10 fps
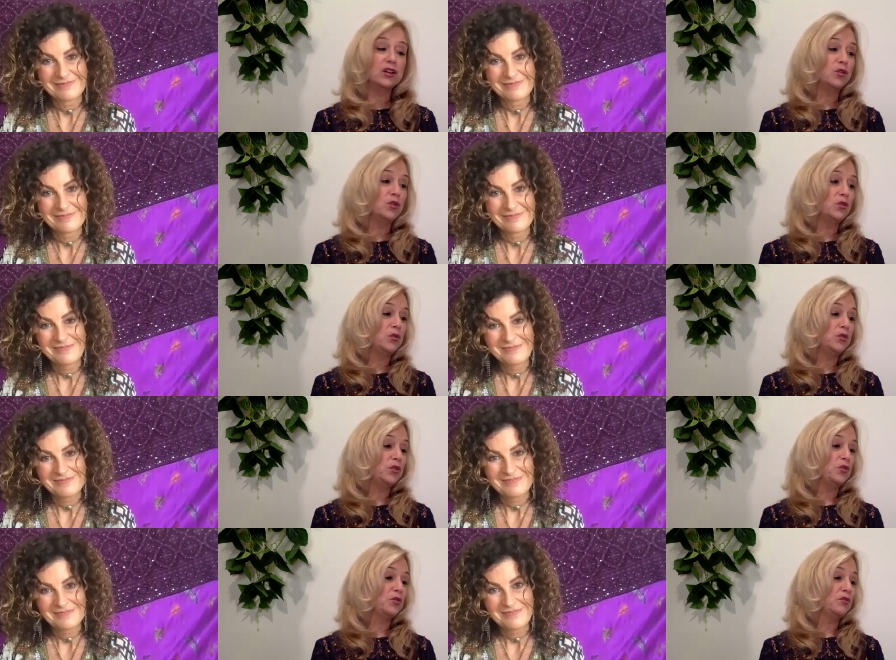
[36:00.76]
Speaker 1: know,
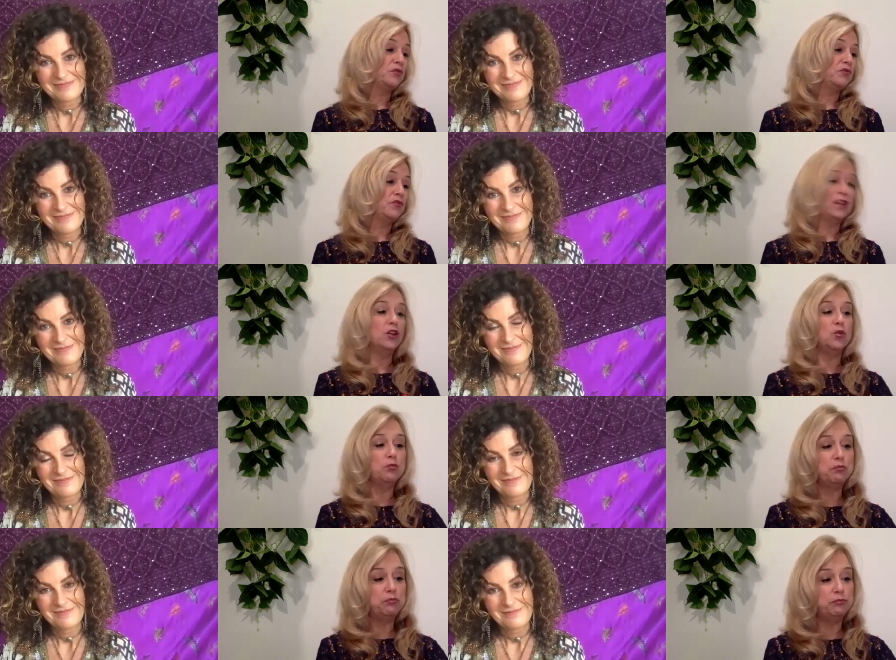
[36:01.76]
your fellow
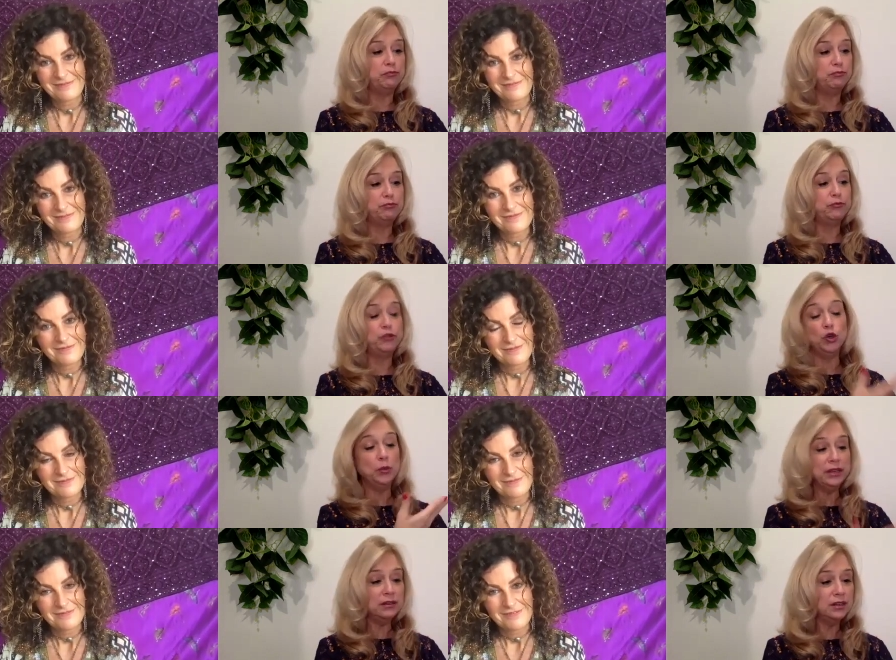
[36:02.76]

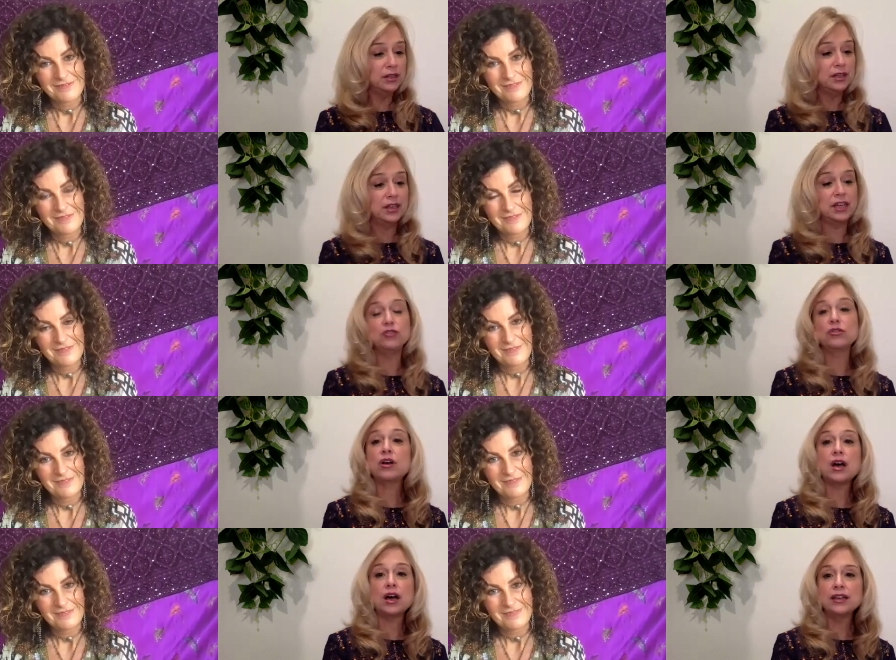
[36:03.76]
human and you're
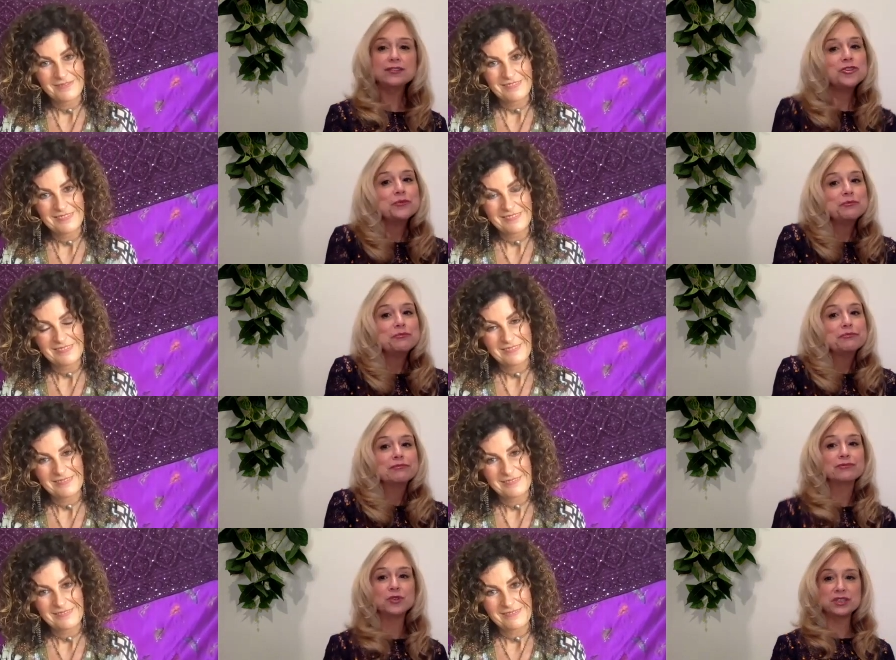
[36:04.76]
kind,
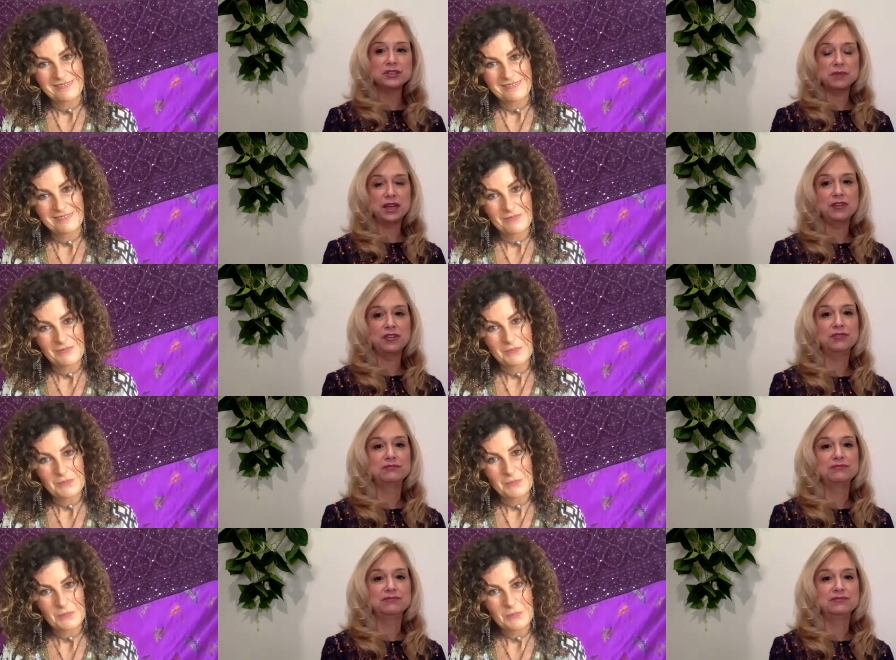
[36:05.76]
what does it matter?
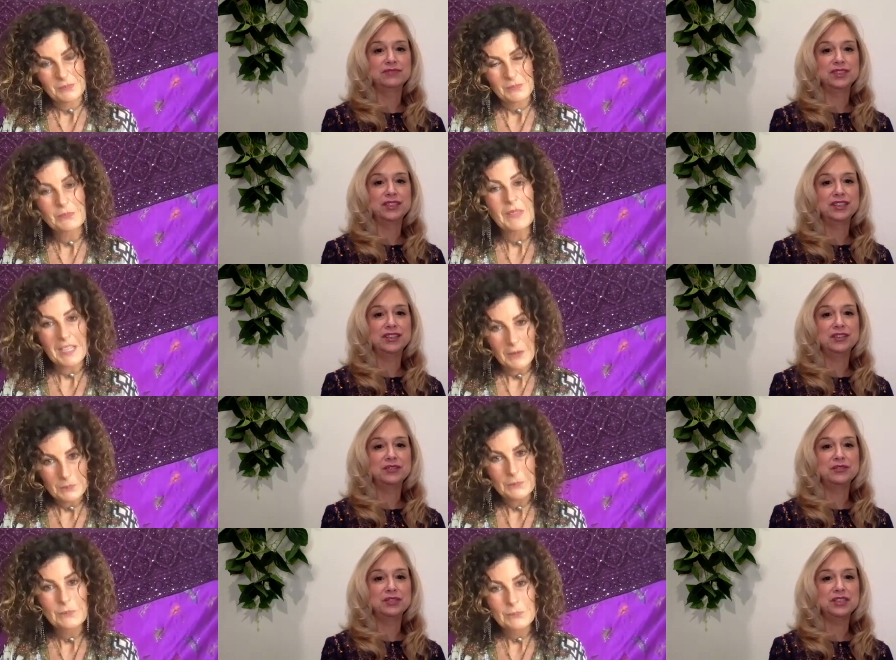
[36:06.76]
you yeah.
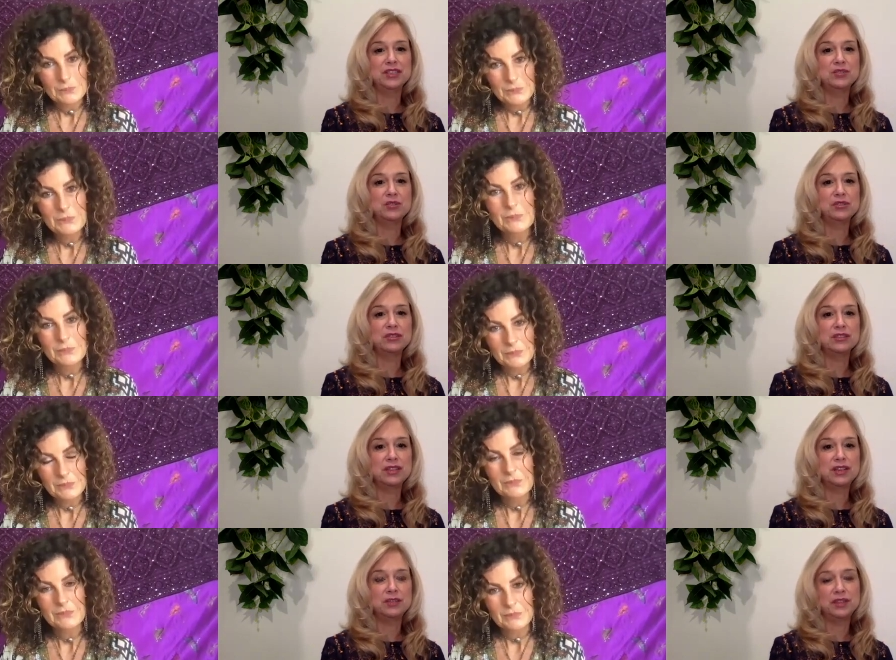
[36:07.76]
know it's it's all the
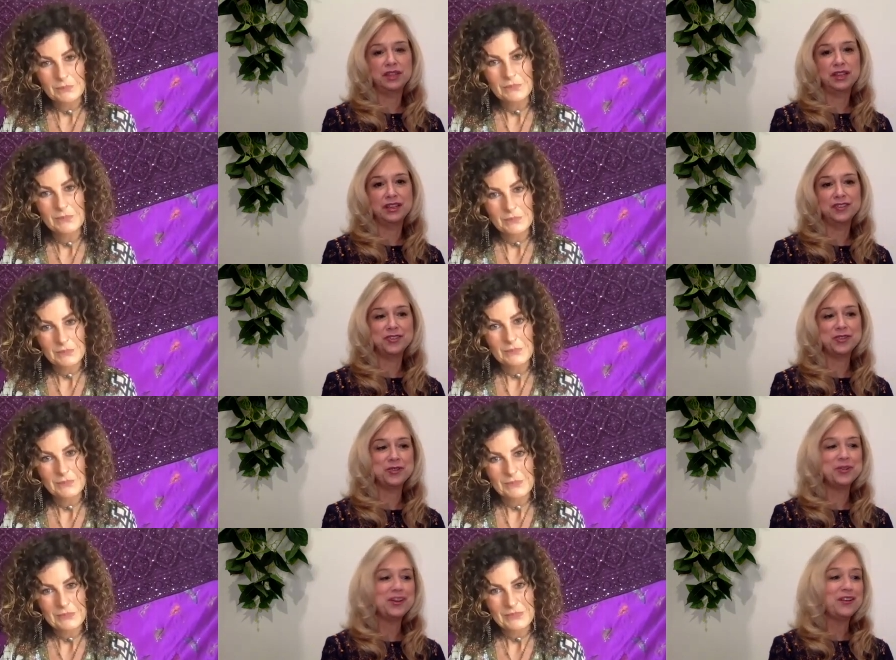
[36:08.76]
same thing
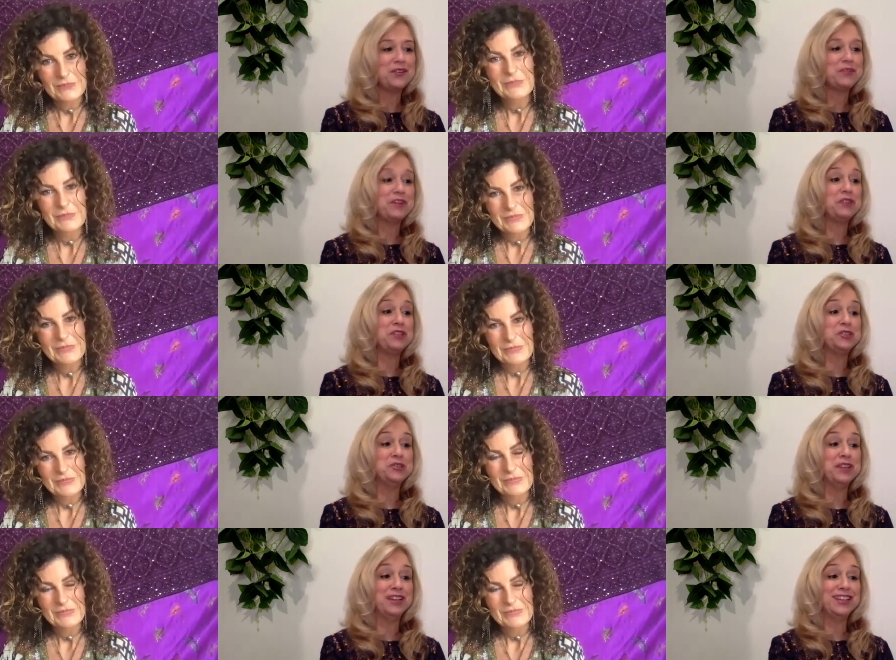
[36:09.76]
so but i really do
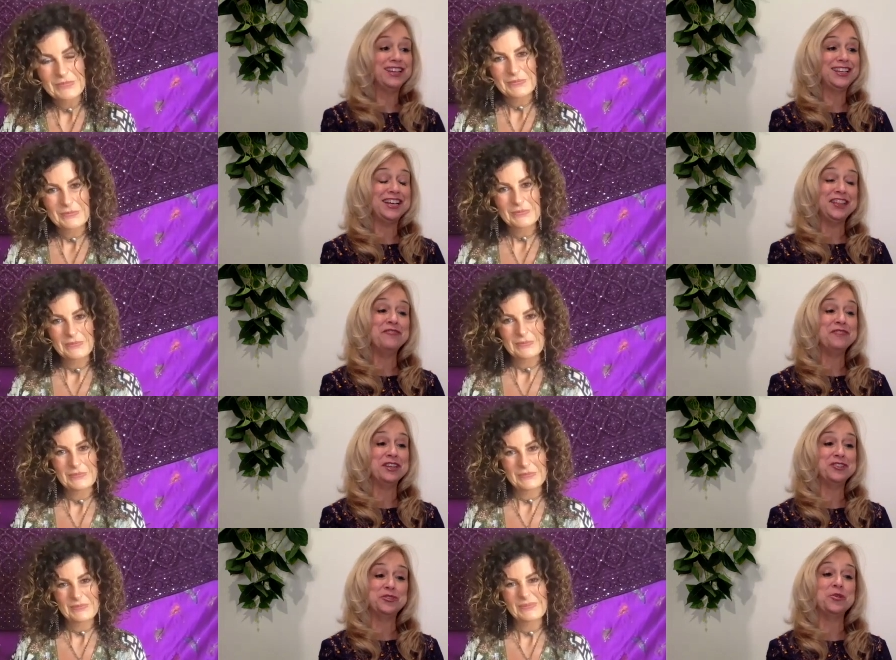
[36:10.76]
like that i love
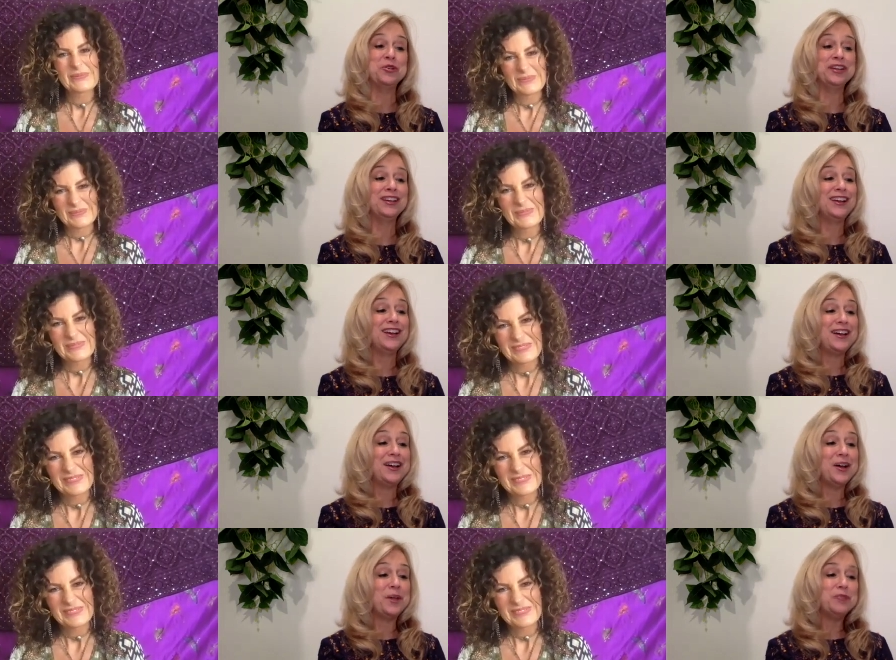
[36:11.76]
that story
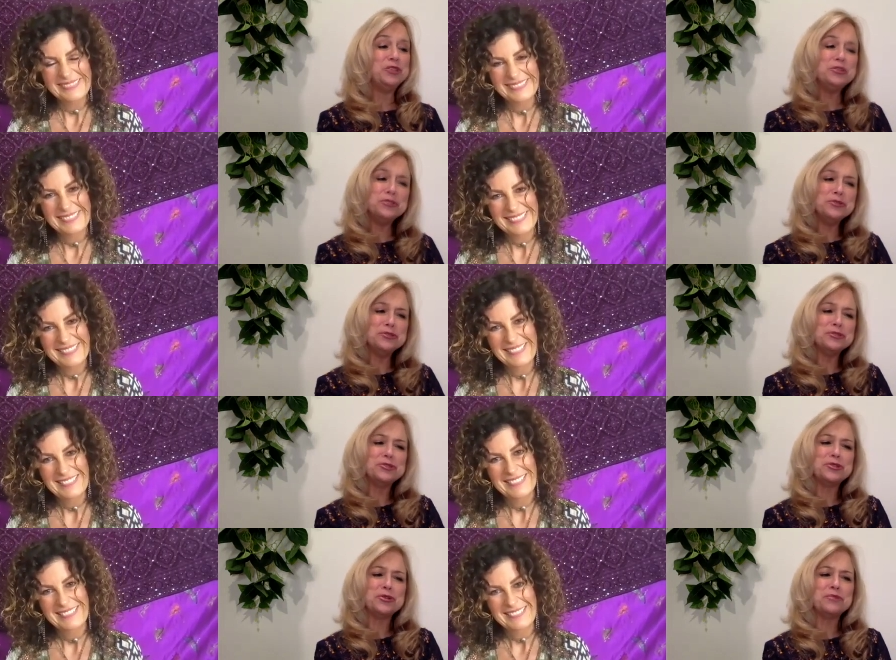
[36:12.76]
um, do you use a
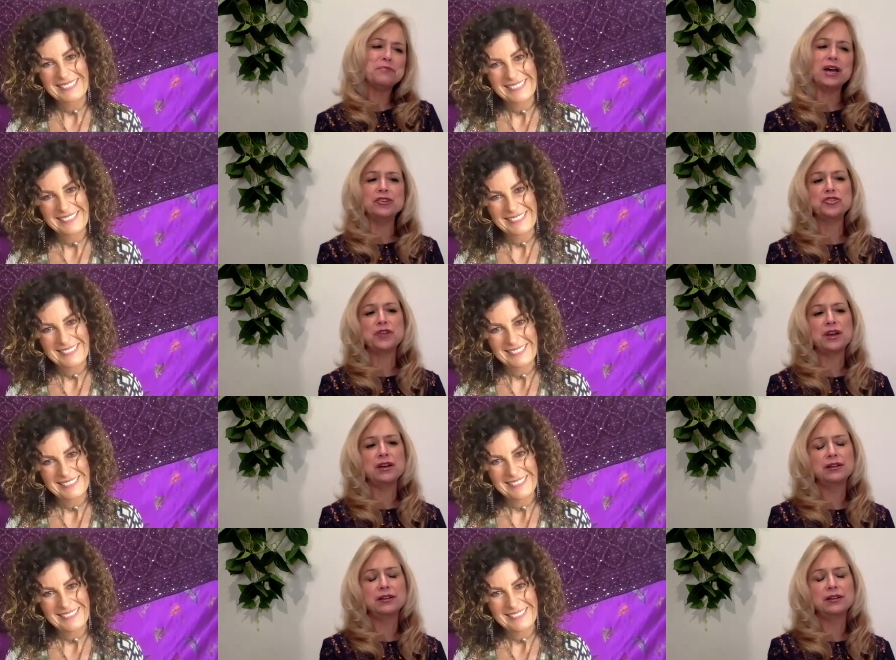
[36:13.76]
certain mantra